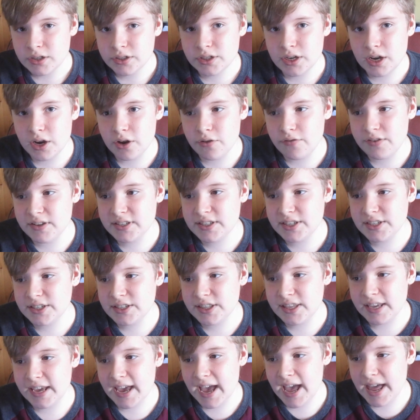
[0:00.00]
So this is
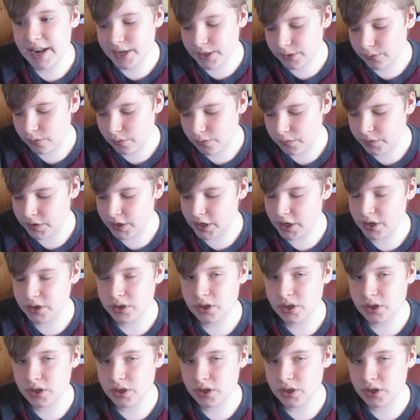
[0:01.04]
the end of the video.